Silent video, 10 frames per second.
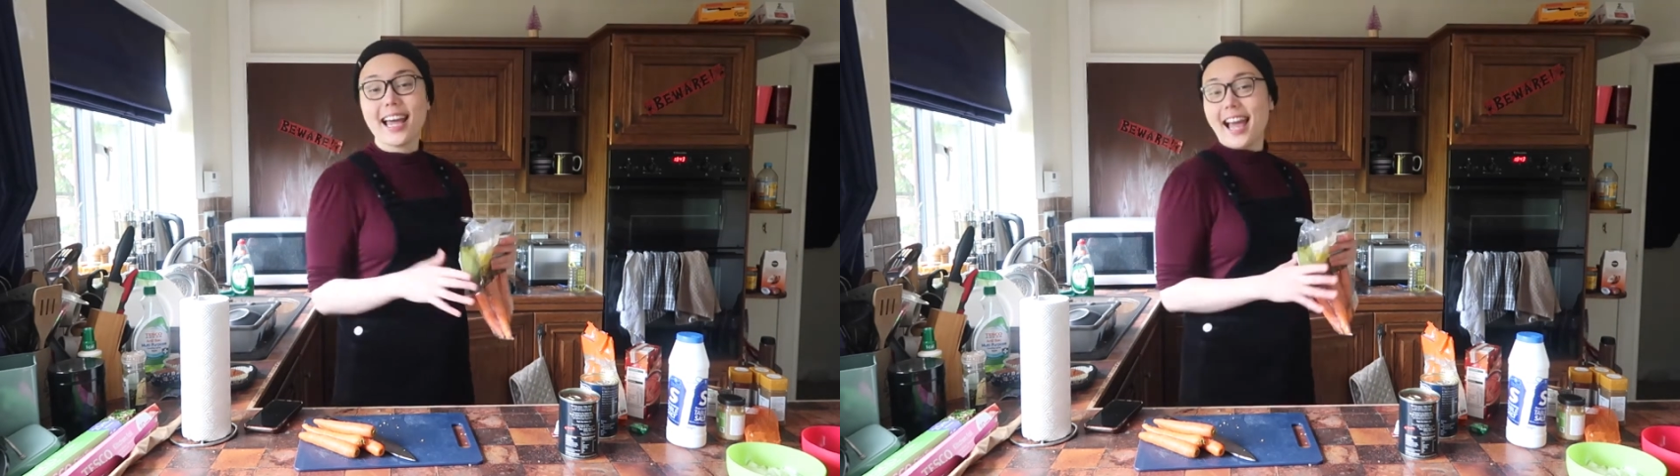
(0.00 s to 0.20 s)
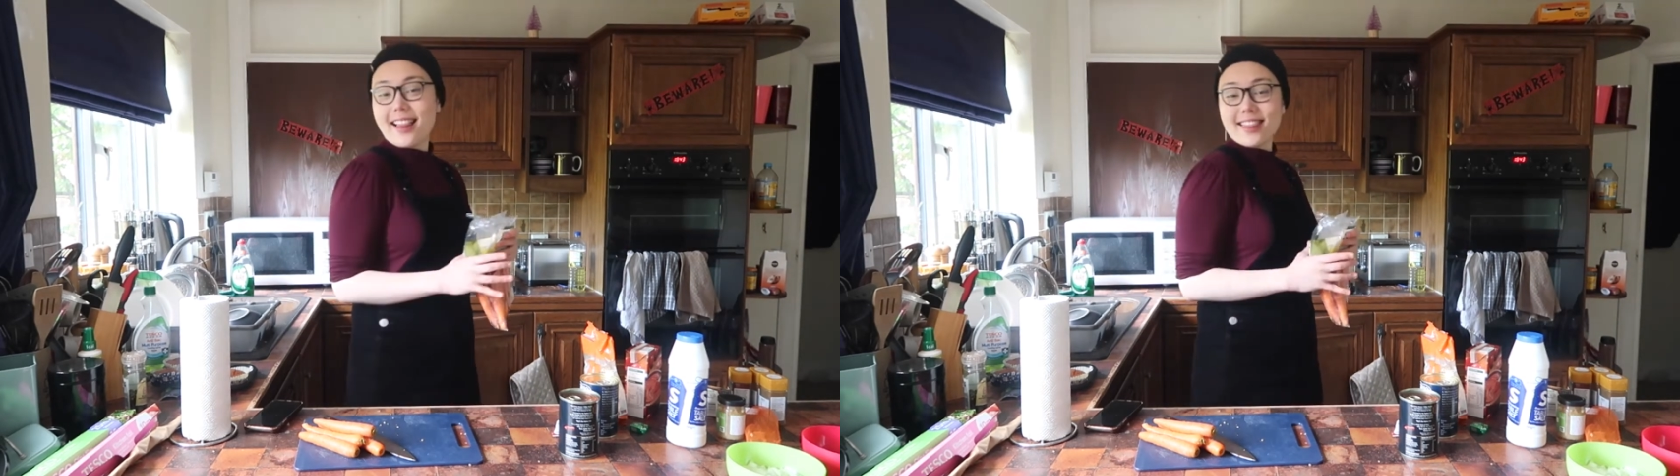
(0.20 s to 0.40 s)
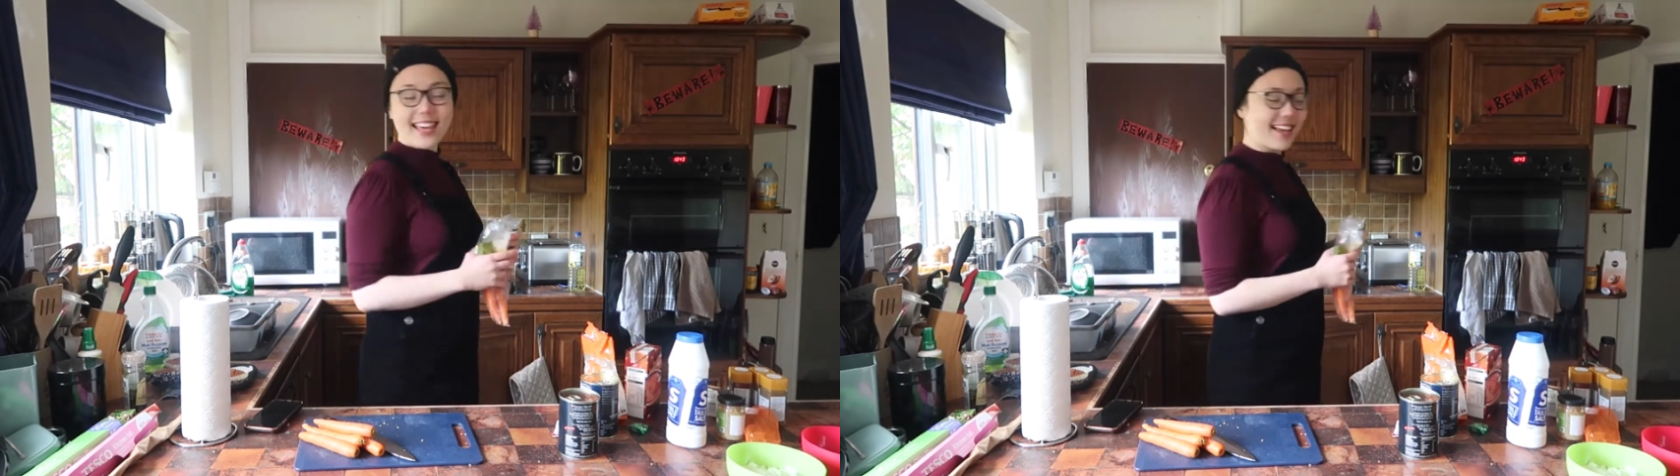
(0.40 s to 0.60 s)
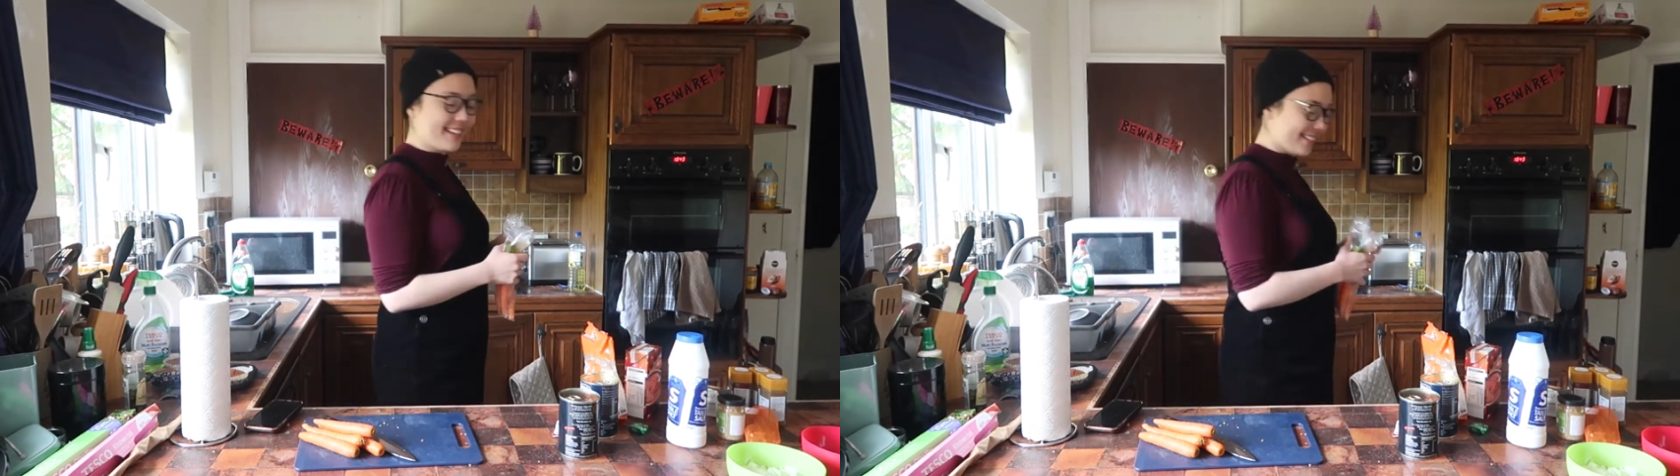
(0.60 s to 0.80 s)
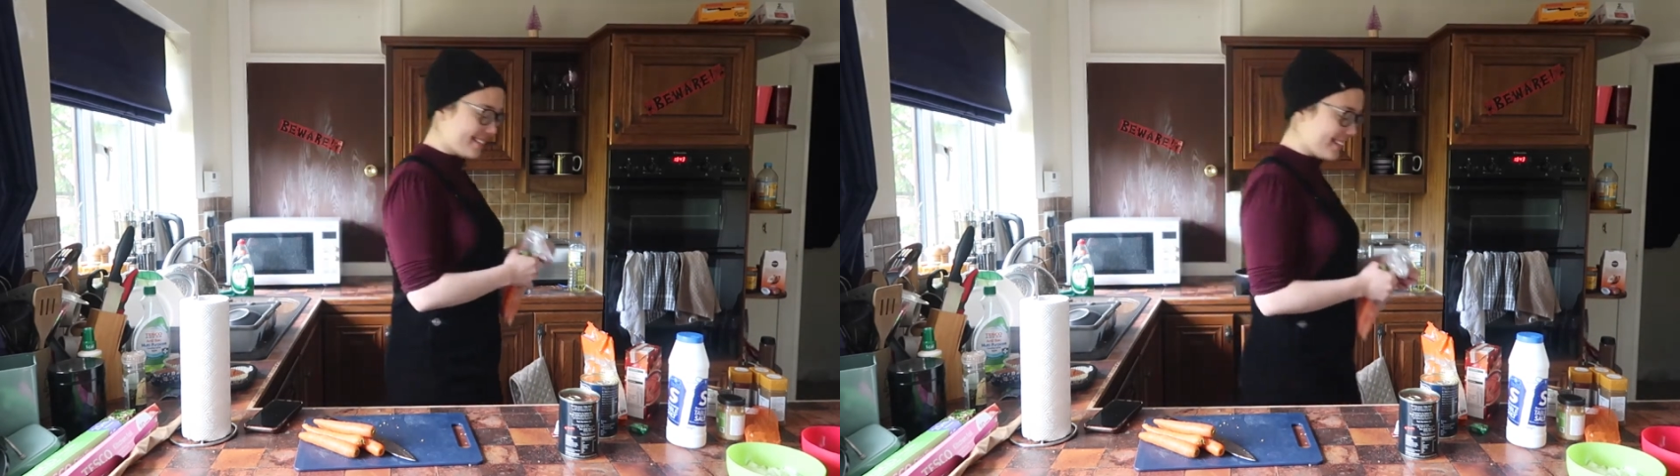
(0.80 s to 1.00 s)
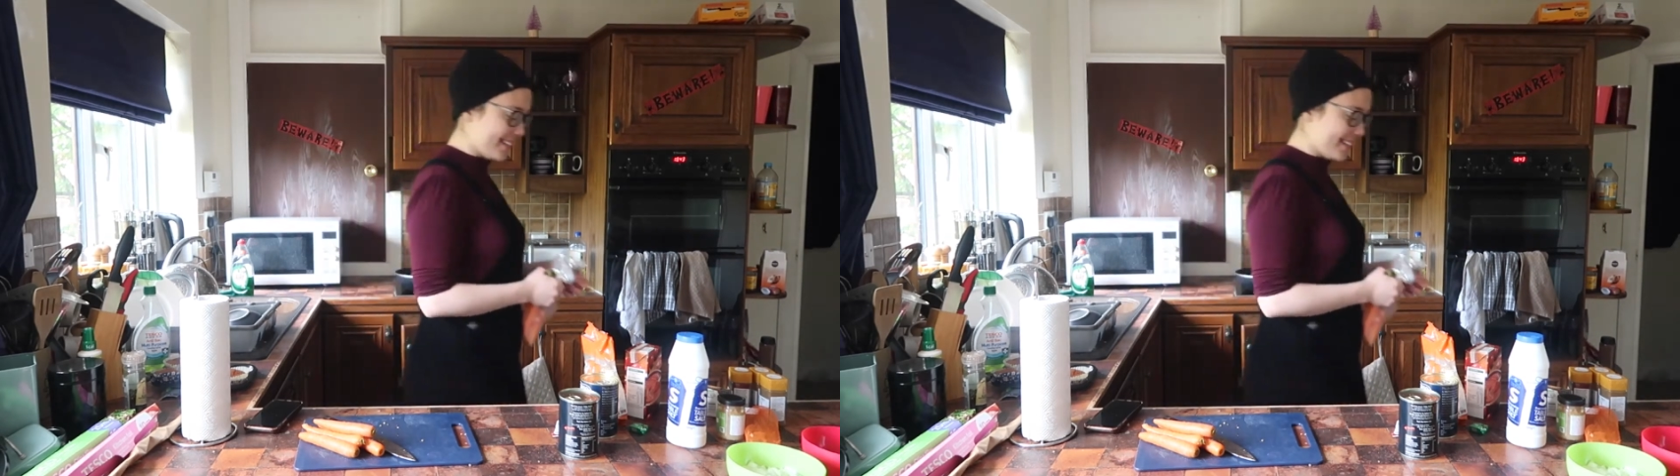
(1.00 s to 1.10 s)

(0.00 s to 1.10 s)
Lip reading: Healthier.